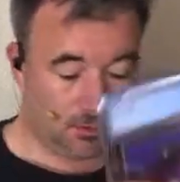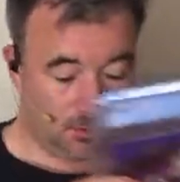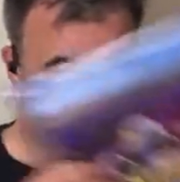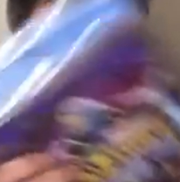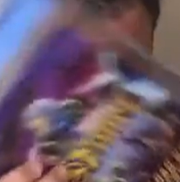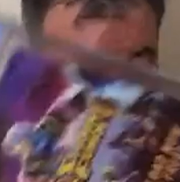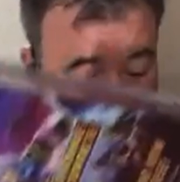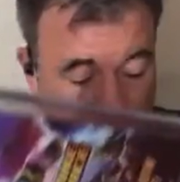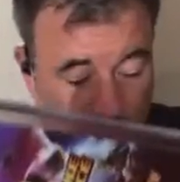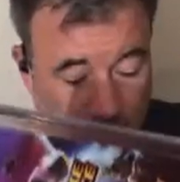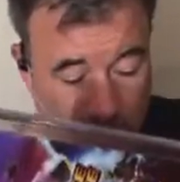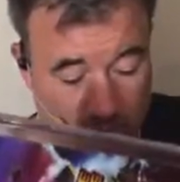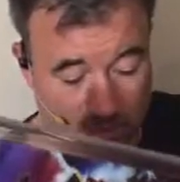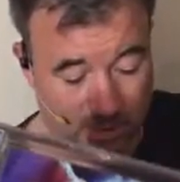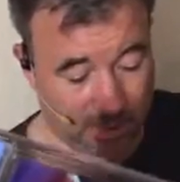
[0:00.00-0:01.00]
So
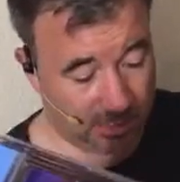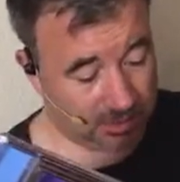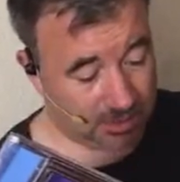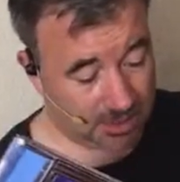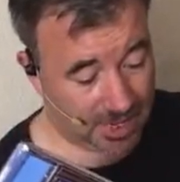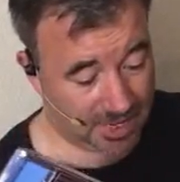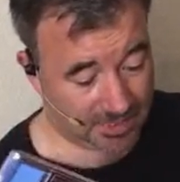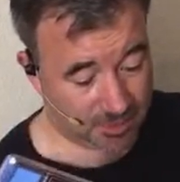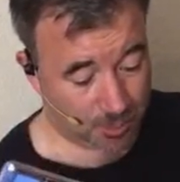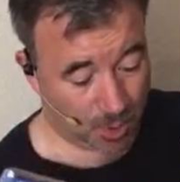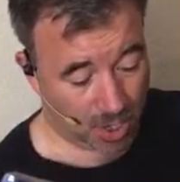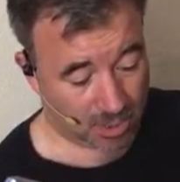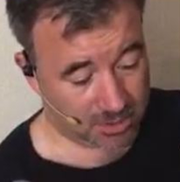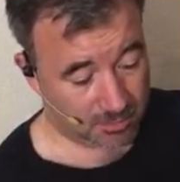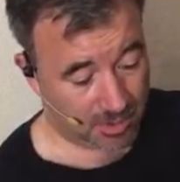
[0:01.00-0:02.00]
this next
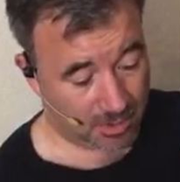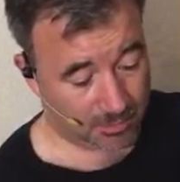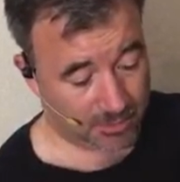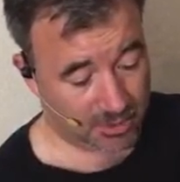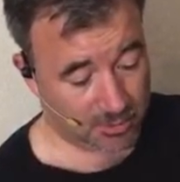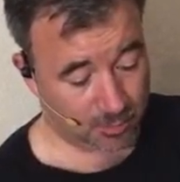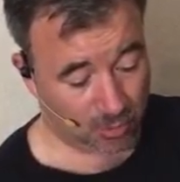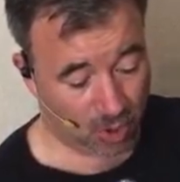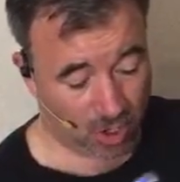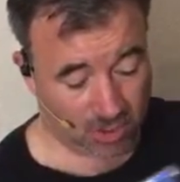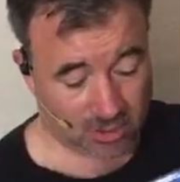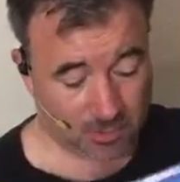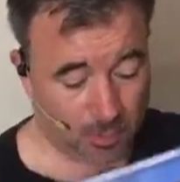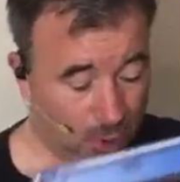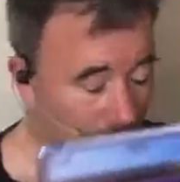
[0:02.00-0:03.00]
box, man, with these
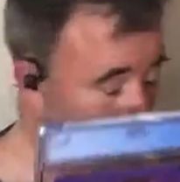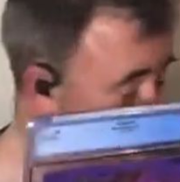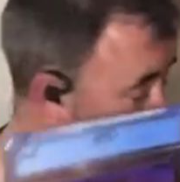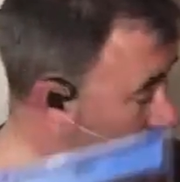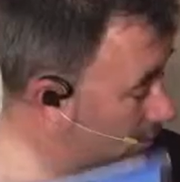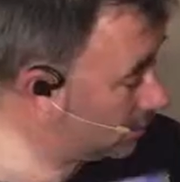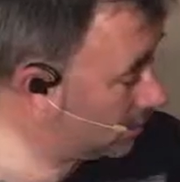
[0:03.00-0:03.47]
bronze books